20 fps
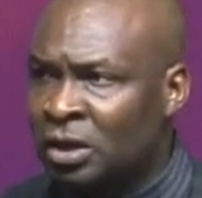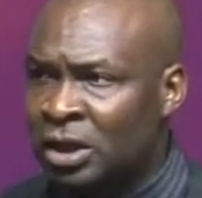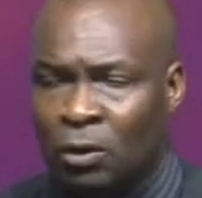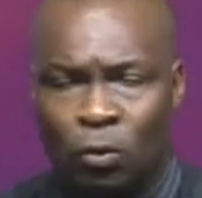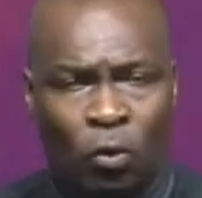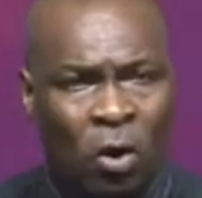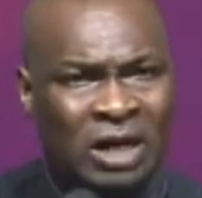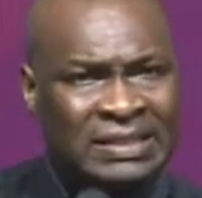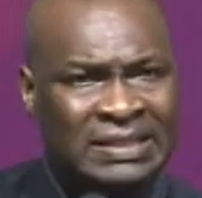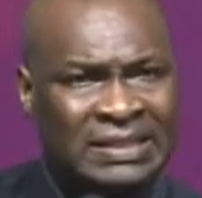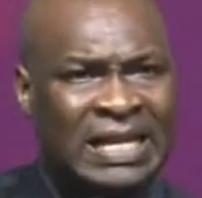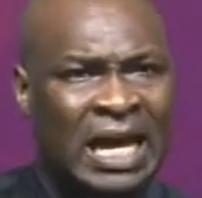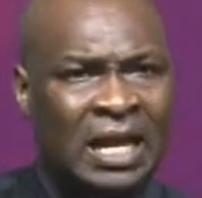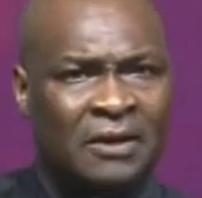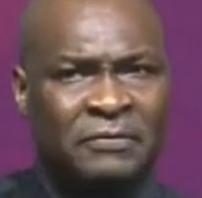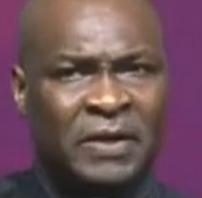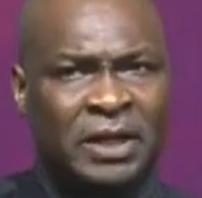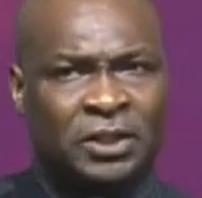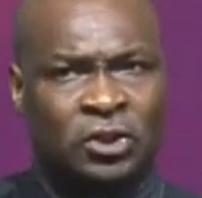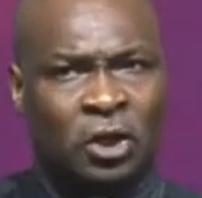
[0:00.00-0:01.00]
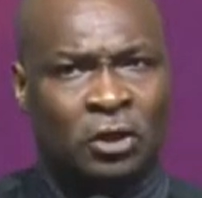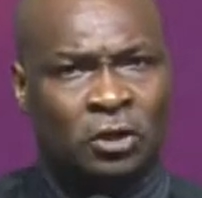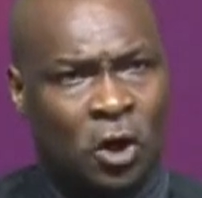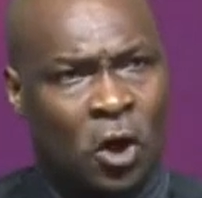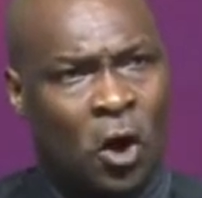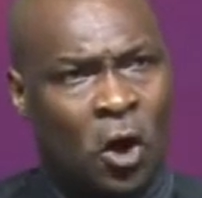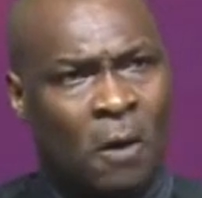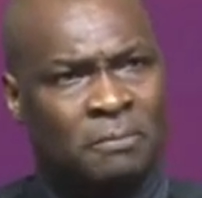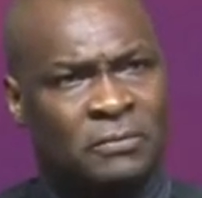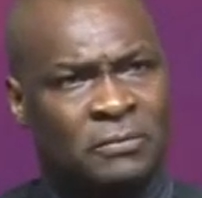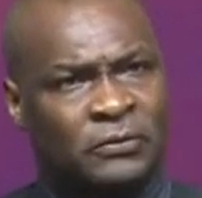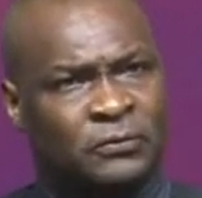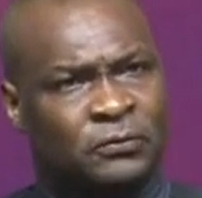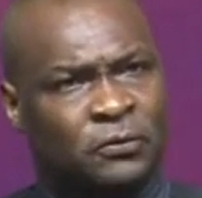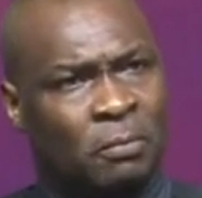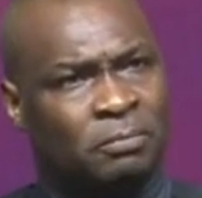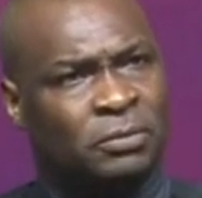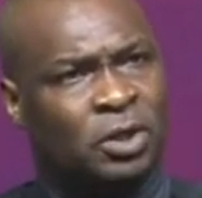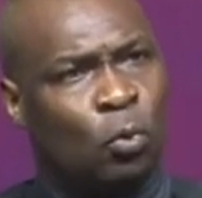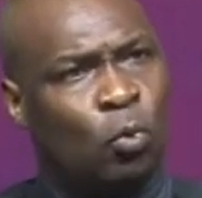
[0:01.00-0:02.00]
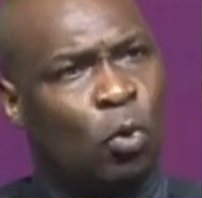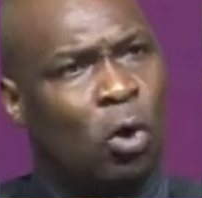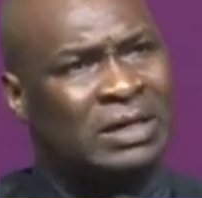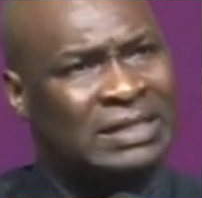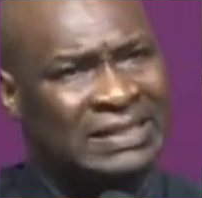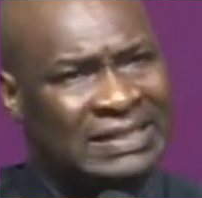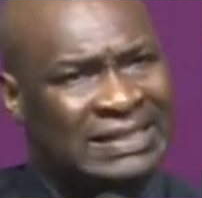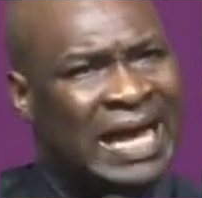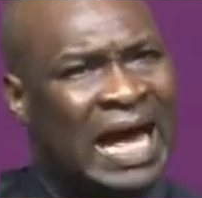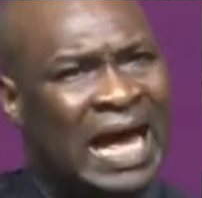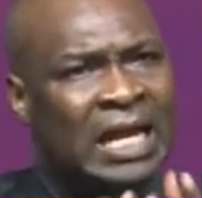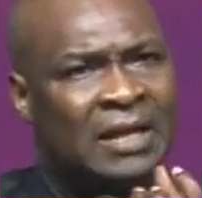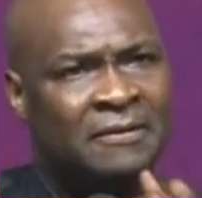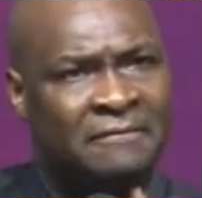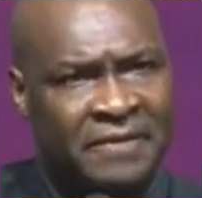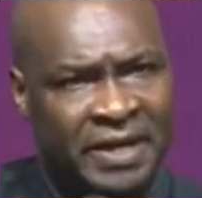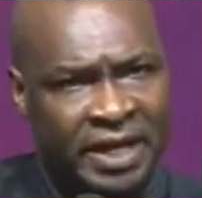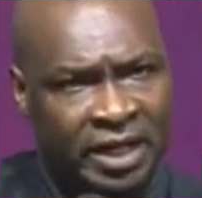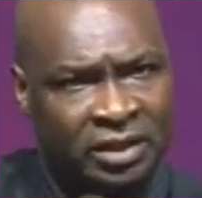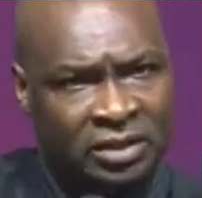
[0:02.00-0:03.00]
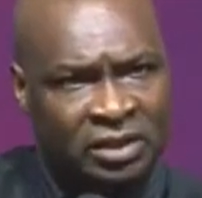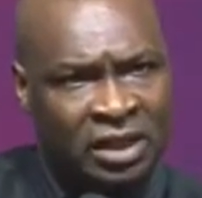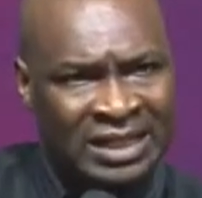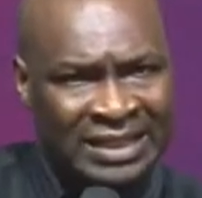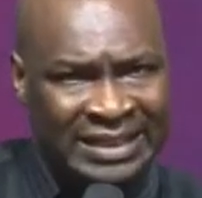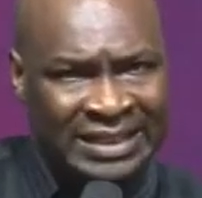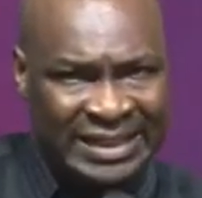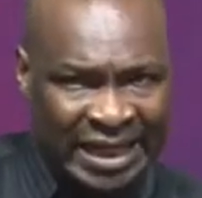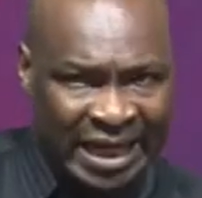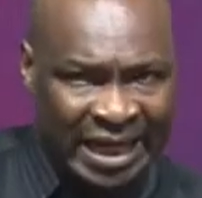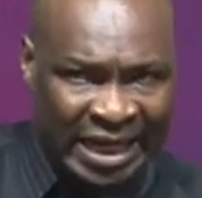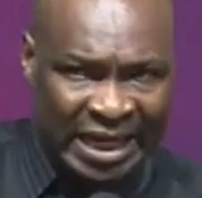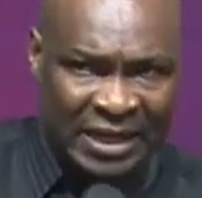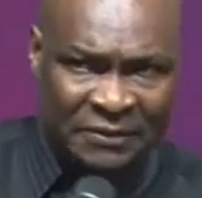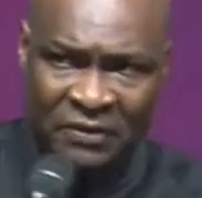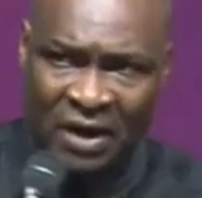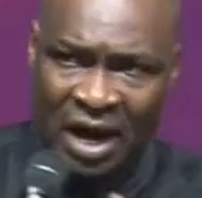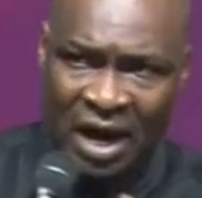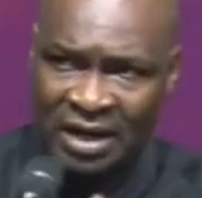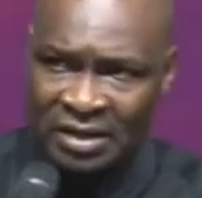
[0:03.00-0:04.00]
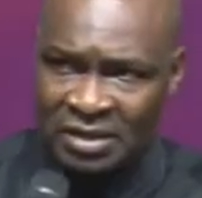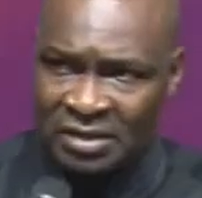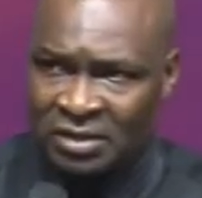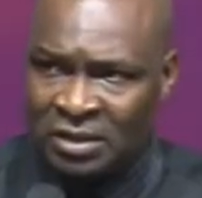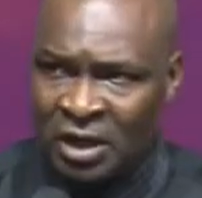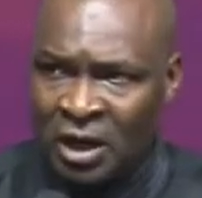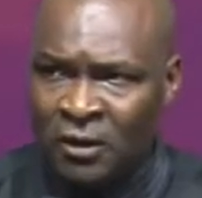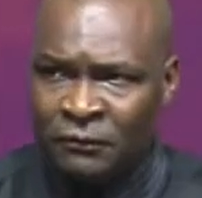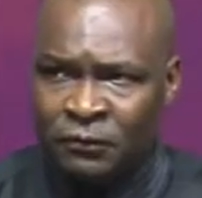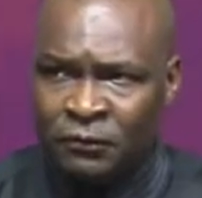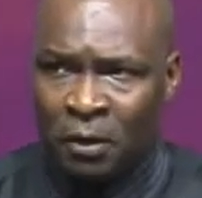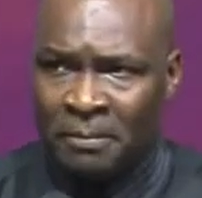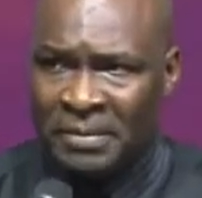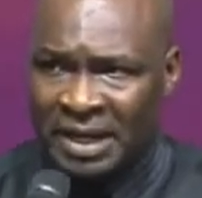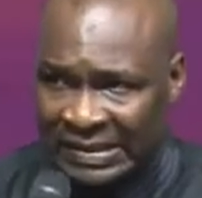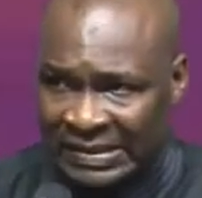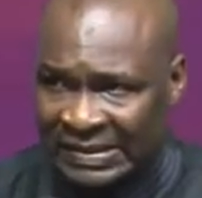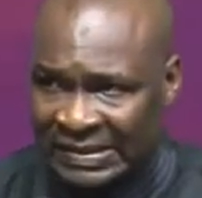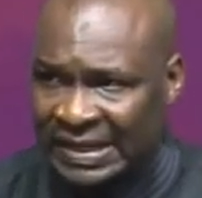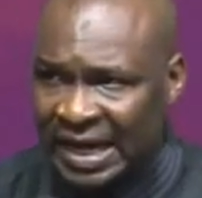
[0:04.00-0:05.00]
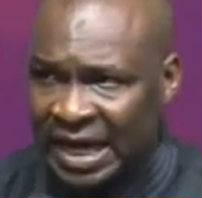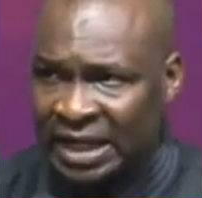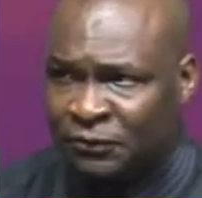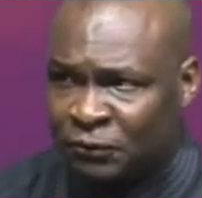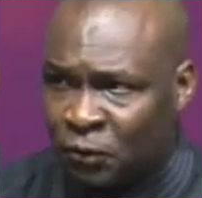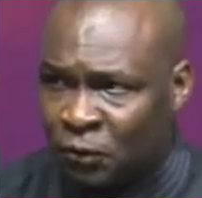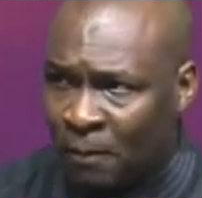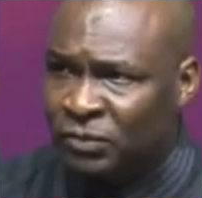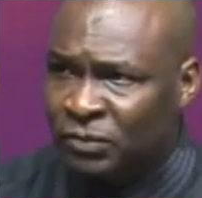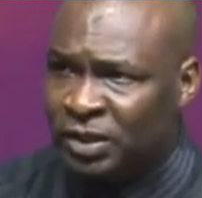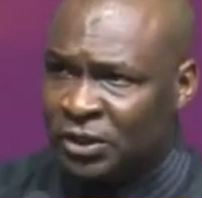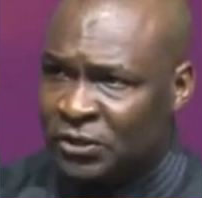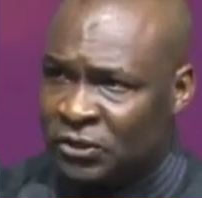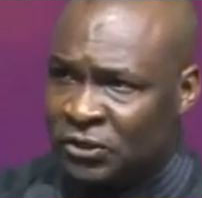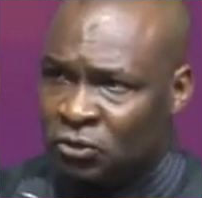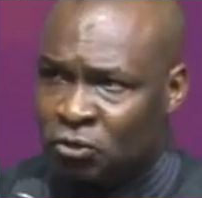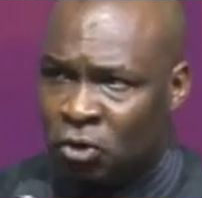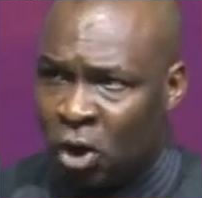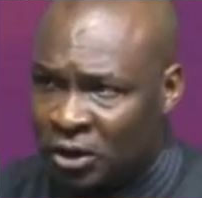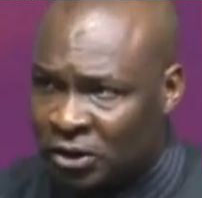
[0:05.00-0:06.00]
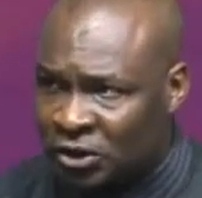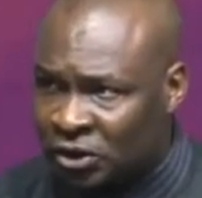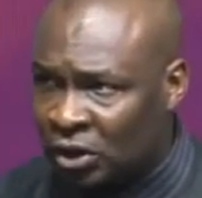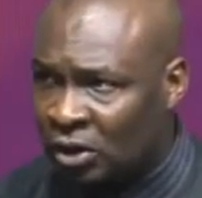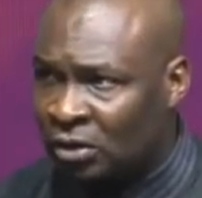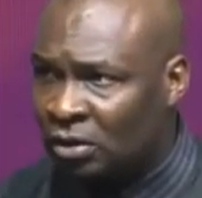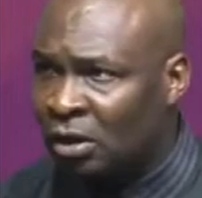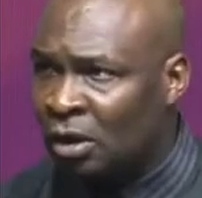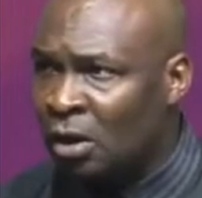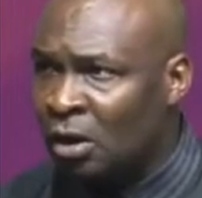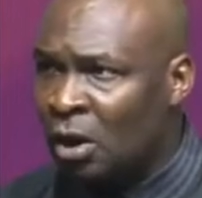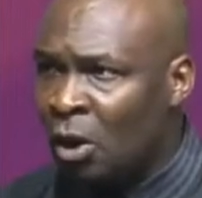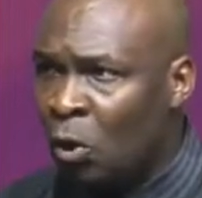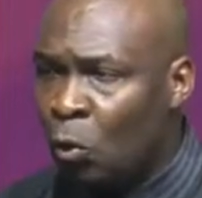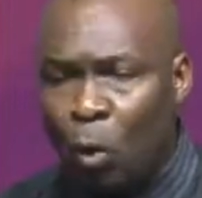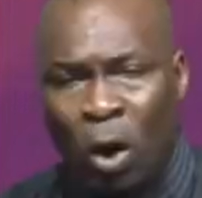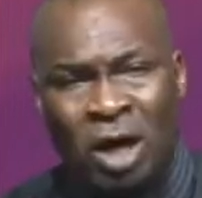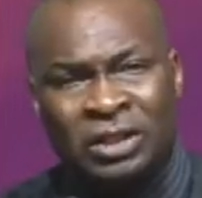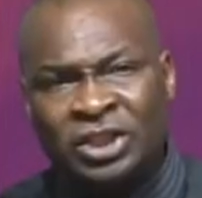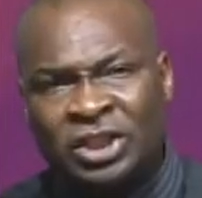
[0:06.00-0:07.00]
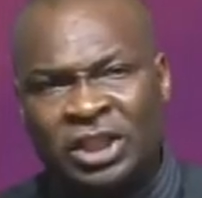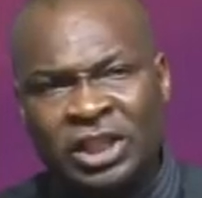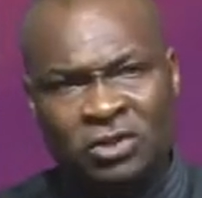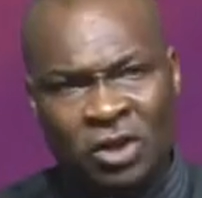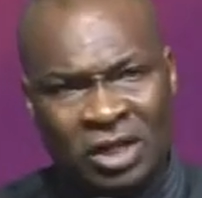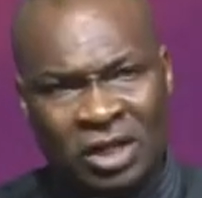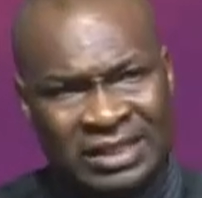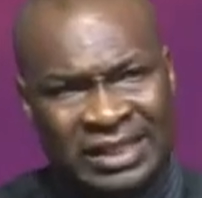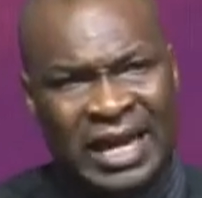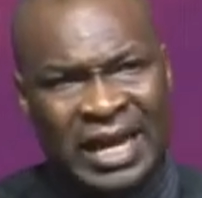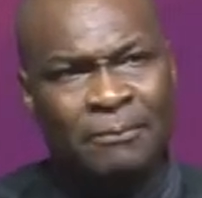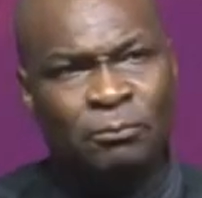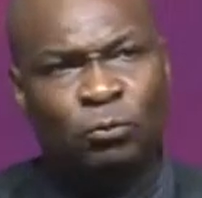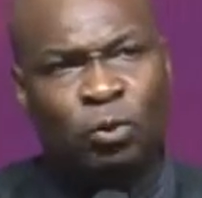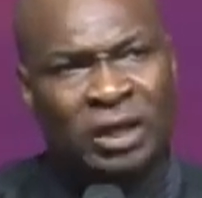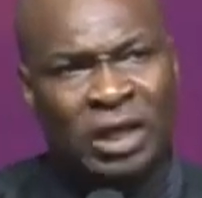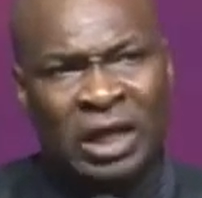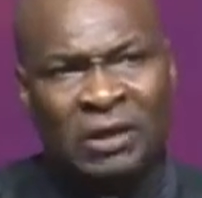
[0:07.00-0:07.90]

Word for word: The word salvation comes from the word salvage, deliverance, from a state from destruction. What Jesus came to